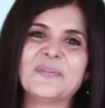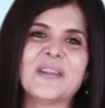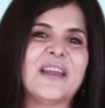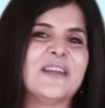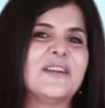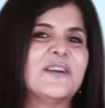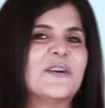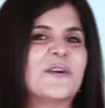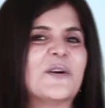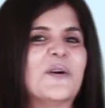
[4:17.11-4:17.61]

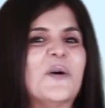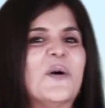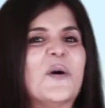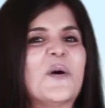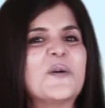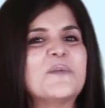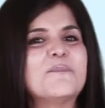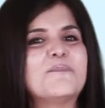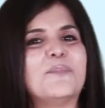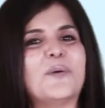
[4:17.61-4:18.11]
Your
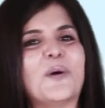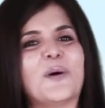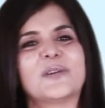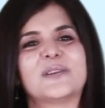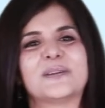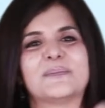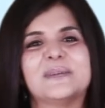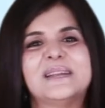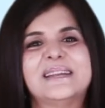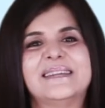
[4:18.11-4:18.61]
own
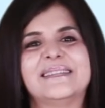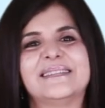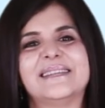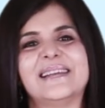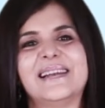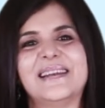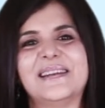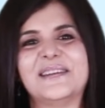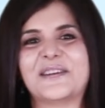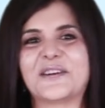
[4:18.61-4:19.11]
portable
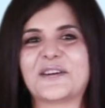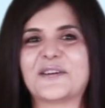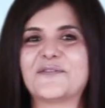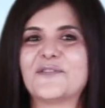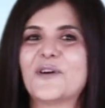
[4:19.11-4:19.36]
cylinder of